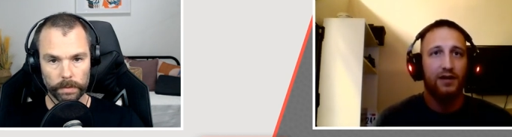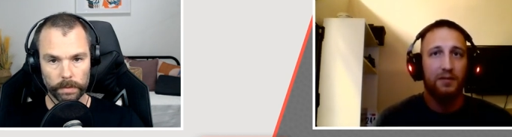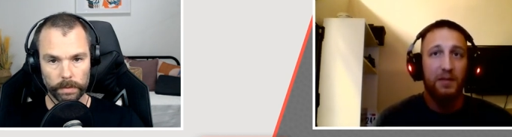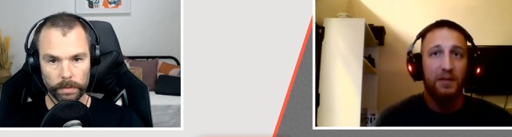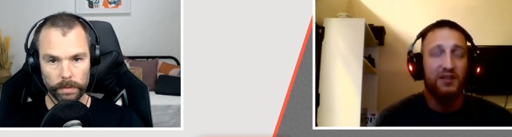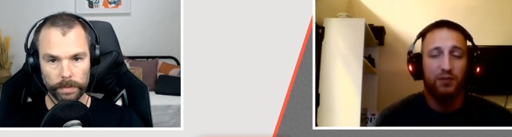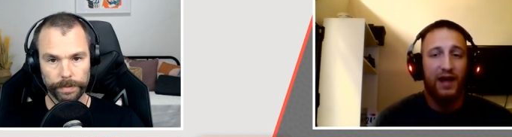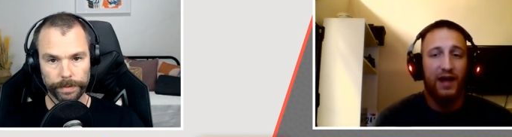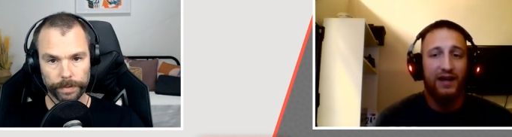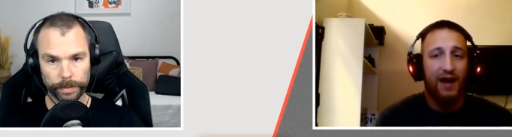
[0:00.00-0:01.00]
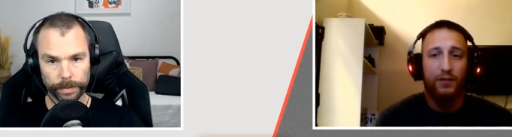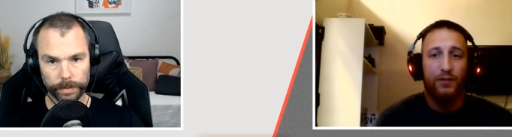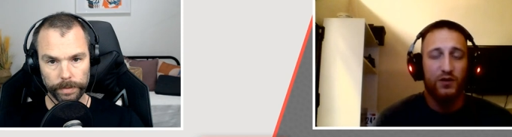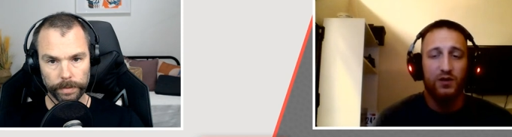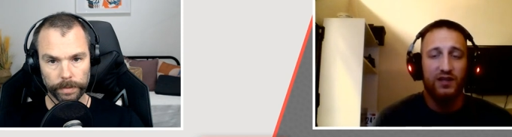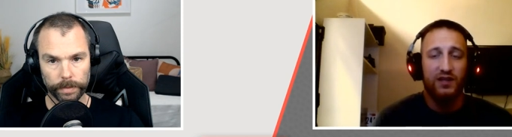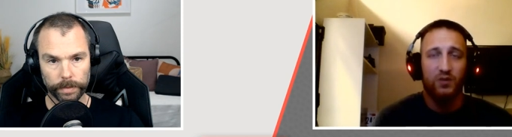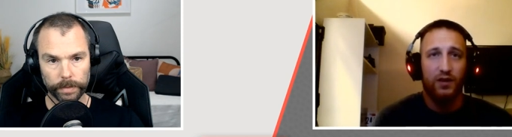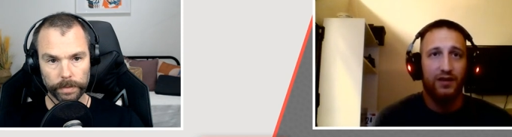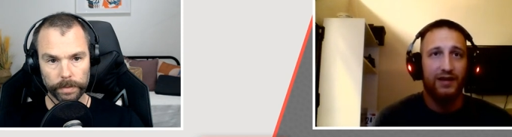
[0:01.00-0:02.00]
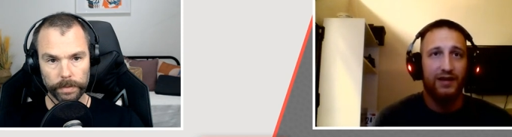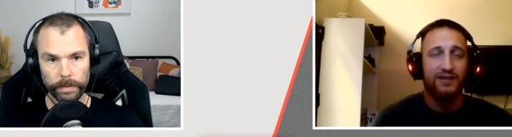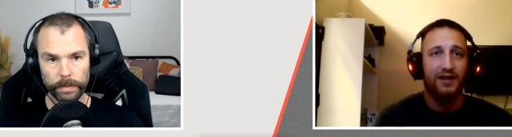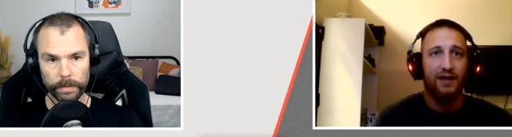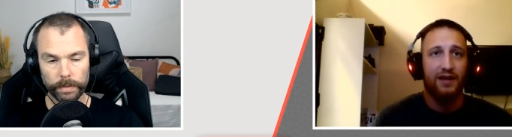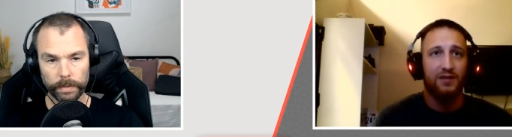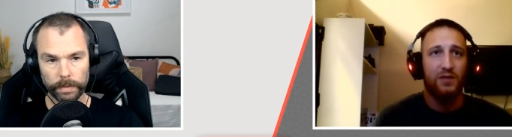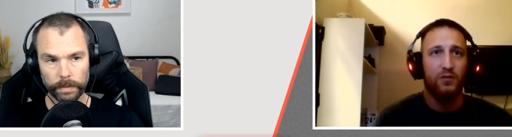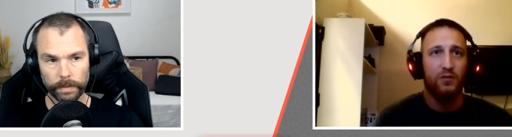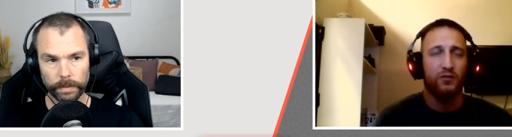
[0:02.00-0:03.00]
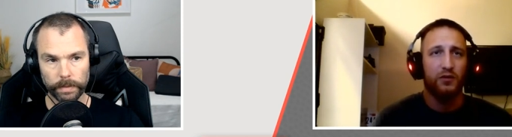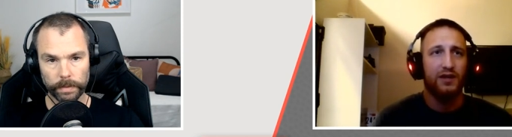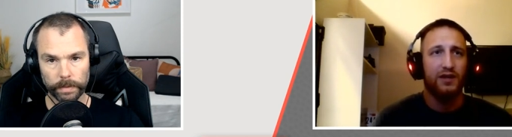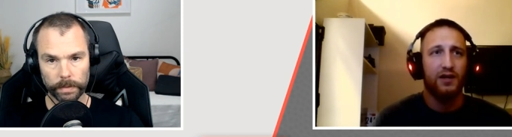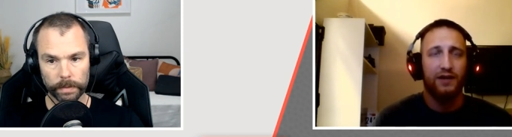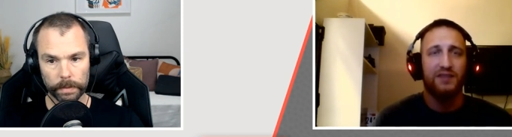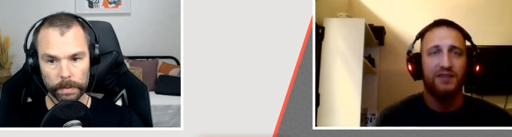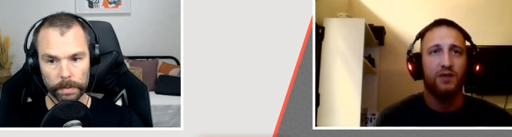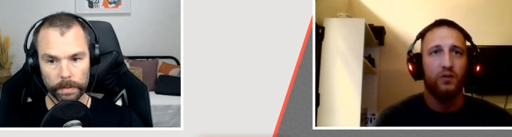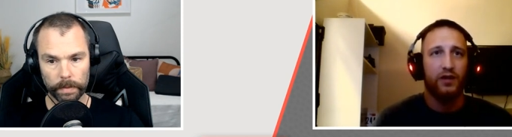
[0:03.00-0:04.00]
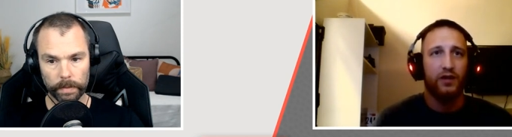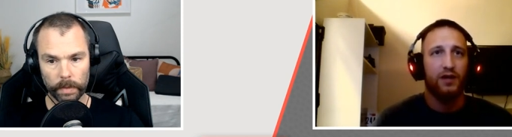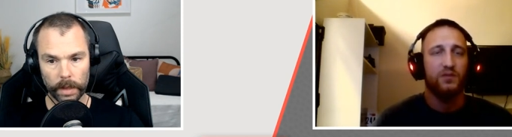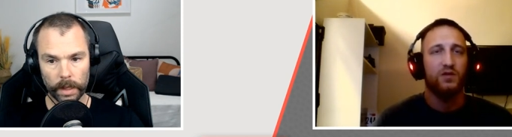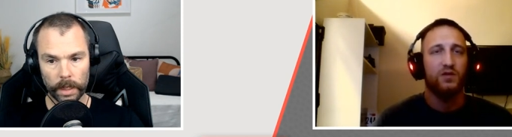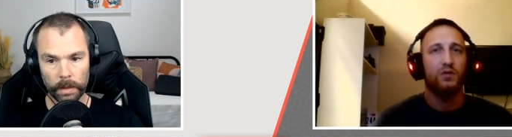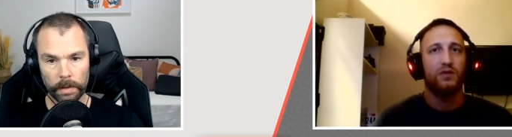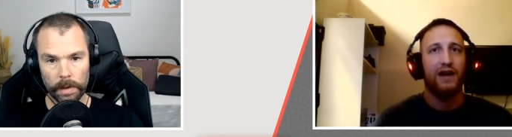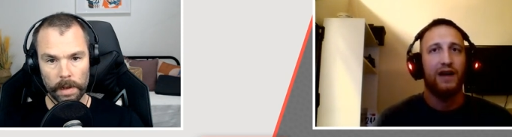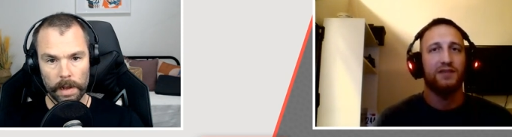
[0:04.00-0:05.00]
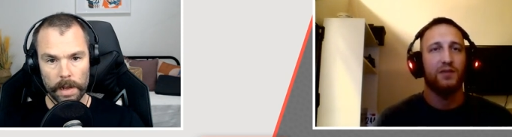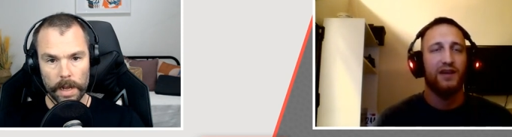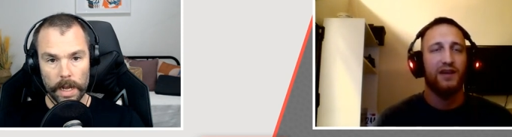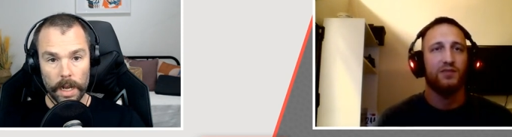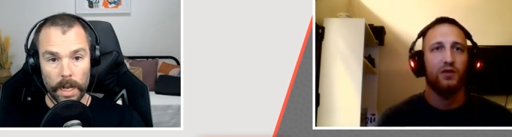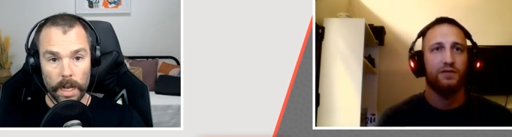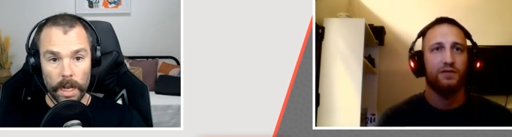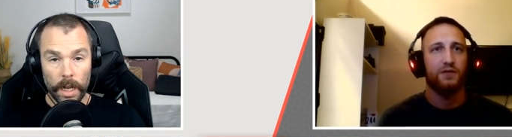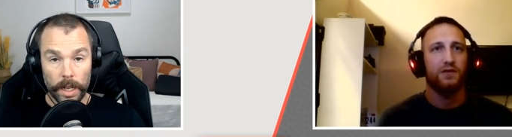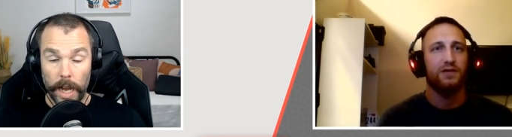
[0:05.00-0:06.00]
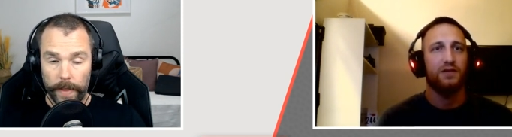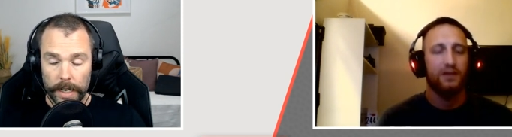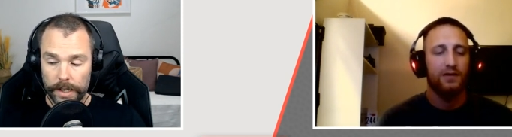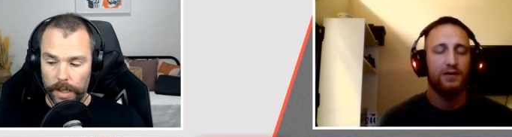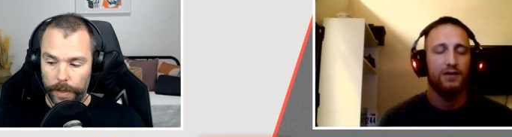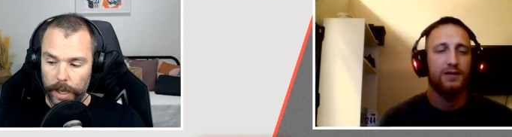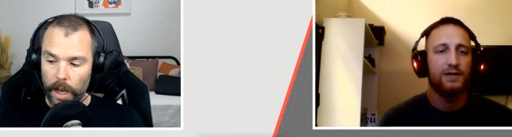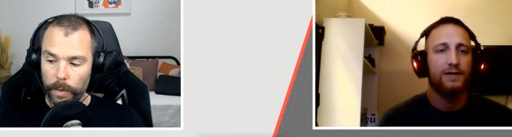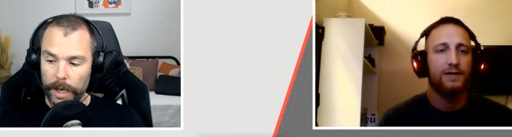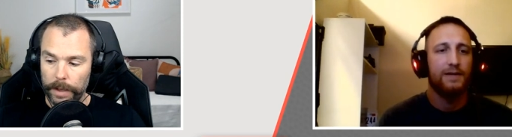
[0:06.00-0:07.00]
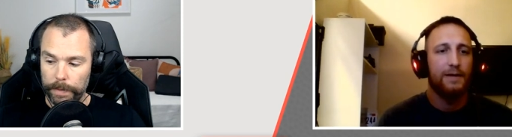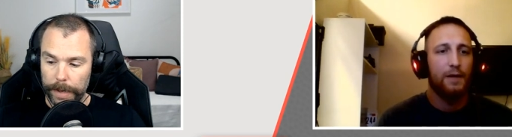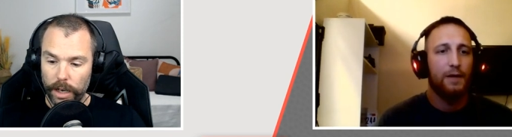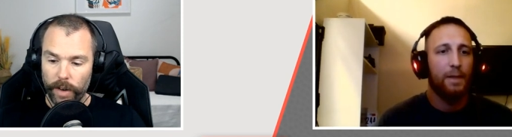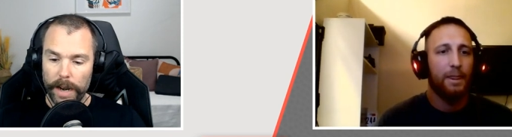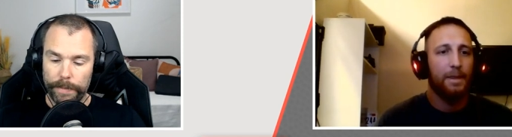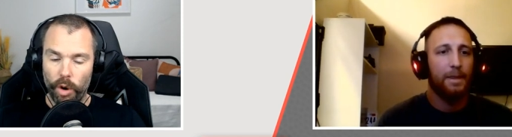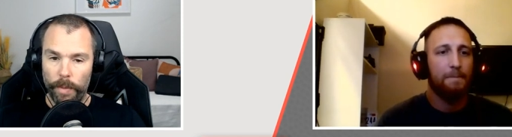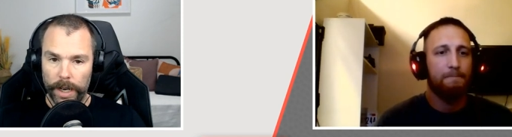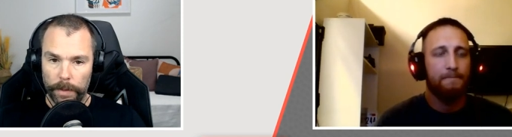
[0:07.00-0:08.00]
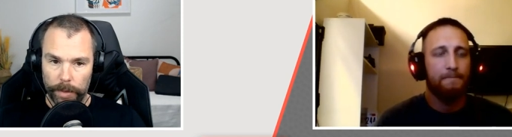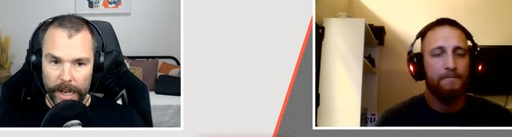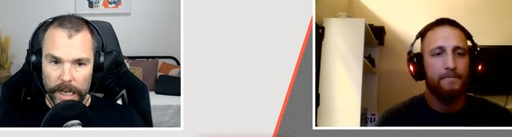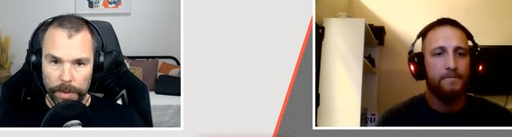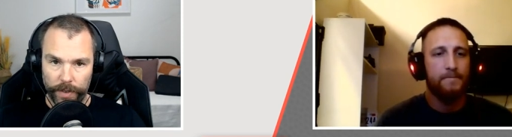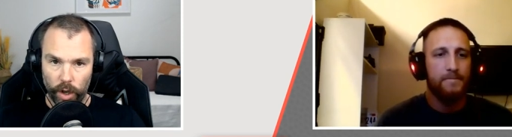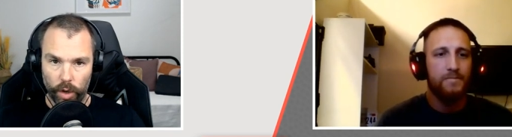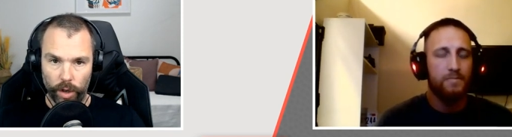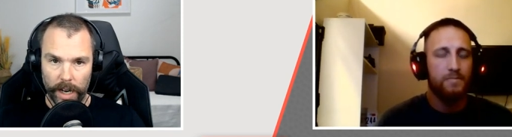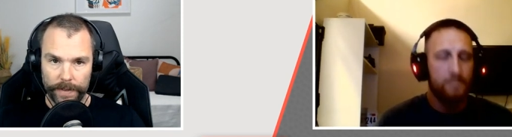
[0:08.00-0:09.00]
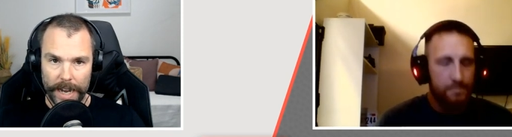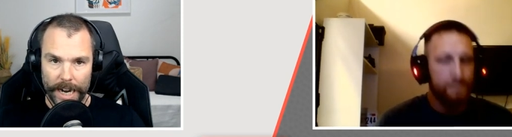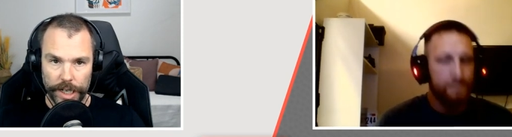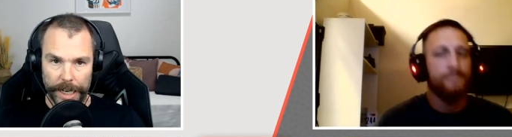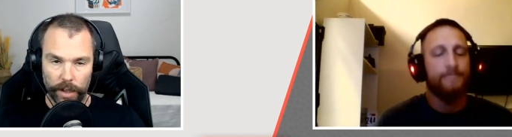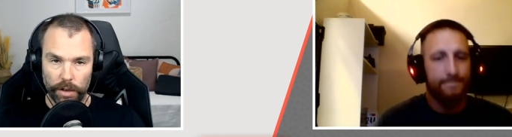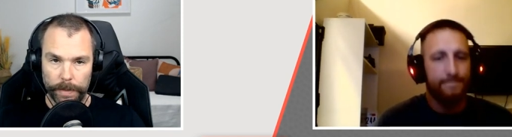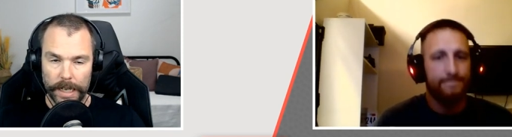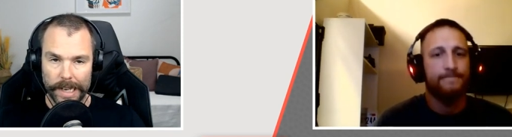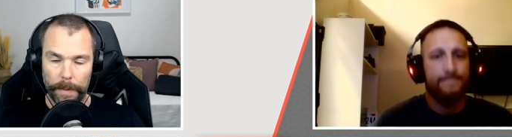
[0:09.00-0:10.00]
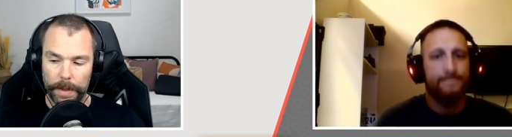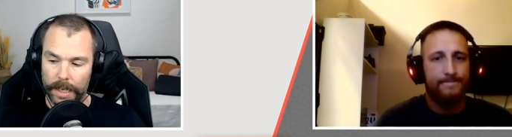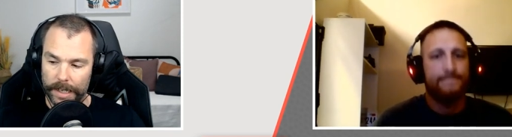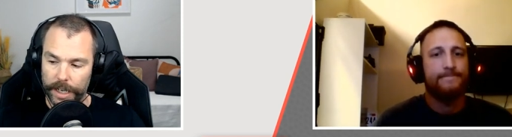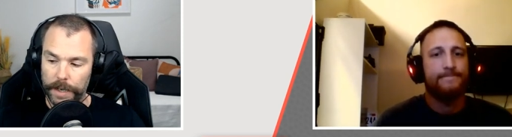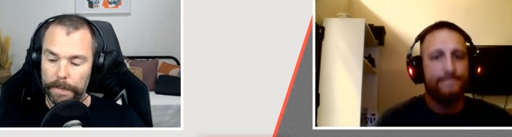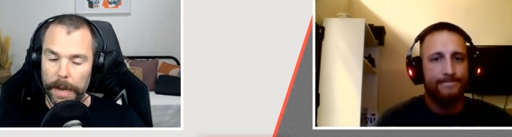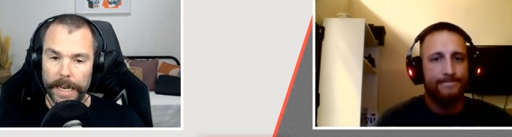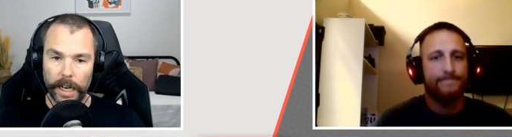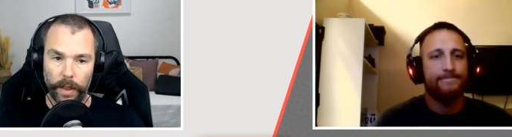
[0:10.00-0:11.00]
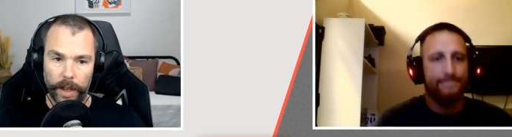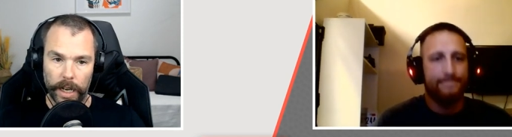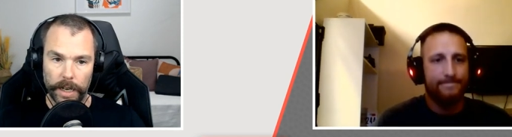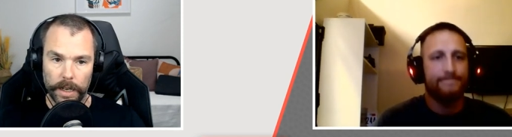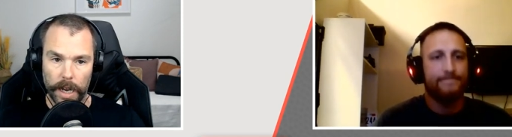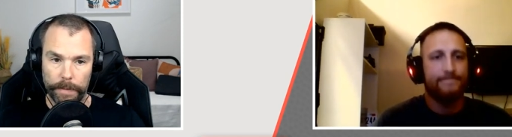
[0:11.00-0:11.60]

Speaker 1: played and opportunity is one of the things that I think people really underestimate when it comes to dynasty basketball for sure.
Speaker 2: Yeah, that's the thing. You know, we can be great per minute players, but if you're not good enough to actually get those minutes up, that doesn't actually mean anything. And uh,